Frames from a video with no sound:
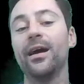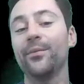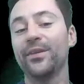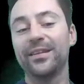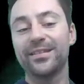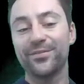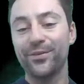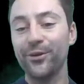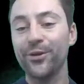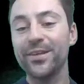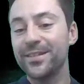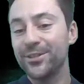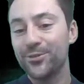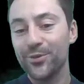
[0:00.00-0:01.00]
I mean, it's
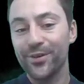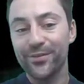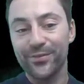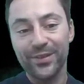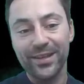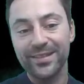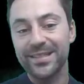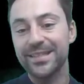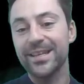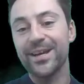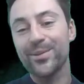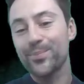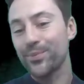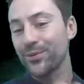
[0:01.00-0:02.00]
very easy to have
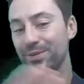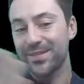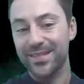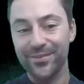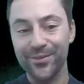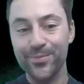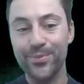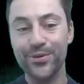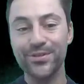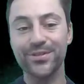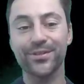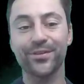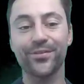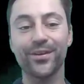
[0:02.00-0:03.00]

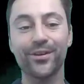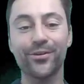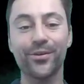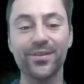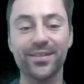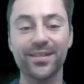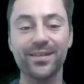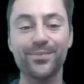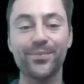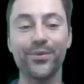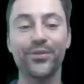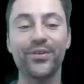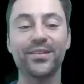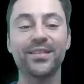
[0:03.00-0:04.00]
99.7% of accuracy,
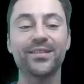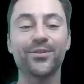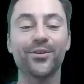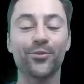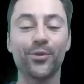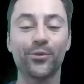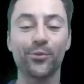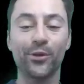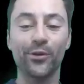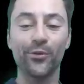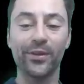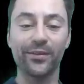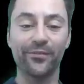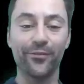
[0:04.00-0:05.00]
but this is not what we're
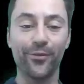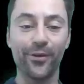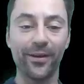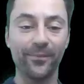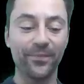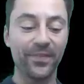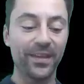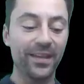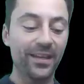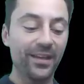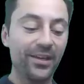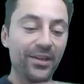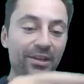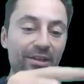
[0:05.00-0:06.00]
looking for.
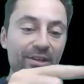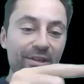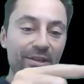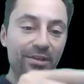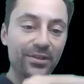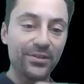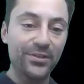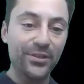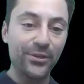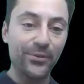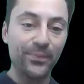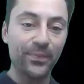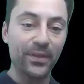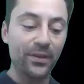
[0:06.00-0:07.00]

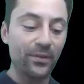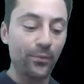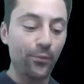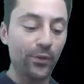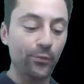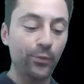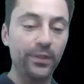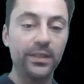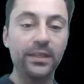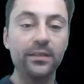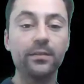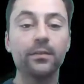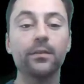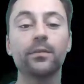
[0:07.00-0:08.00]
So what we
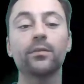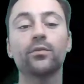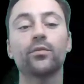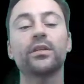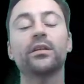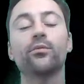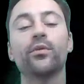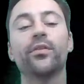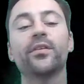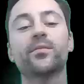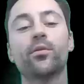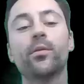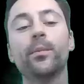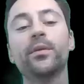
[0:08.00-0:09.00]
did to deal with
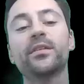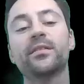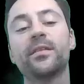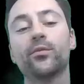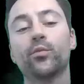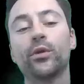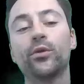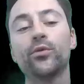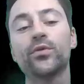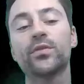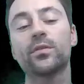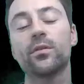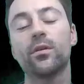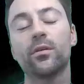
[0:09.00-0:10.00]
this problem is that we
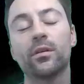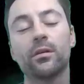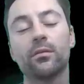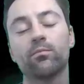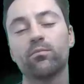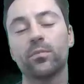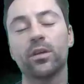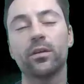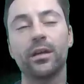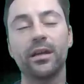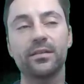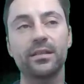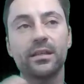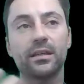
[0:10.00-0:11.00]
use a
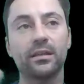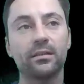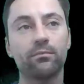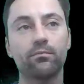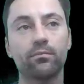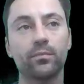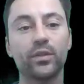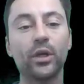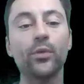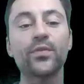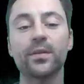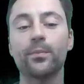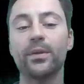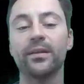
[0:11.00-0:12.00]
classic
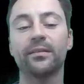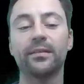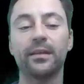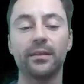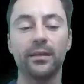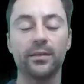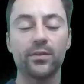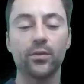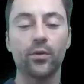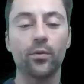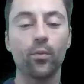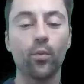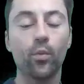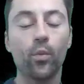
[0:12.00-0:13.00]
downsampling technique.
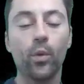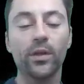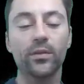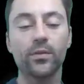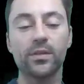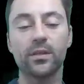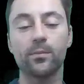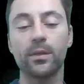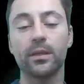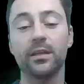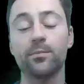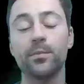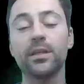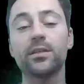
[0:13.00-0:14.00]
So what does it
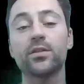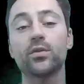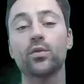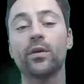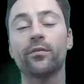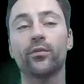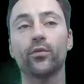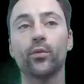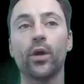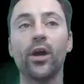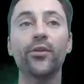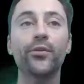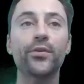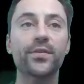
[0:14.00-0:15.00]
mean? It means you have to
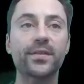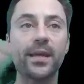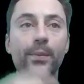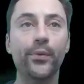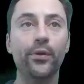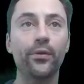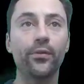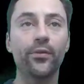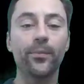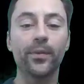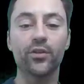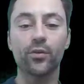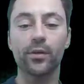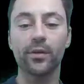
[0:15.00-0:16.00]
undersample the
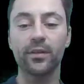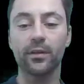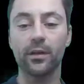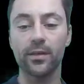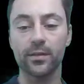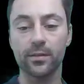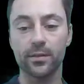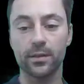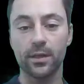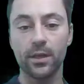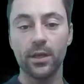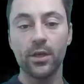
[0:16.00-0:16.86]
majority classes.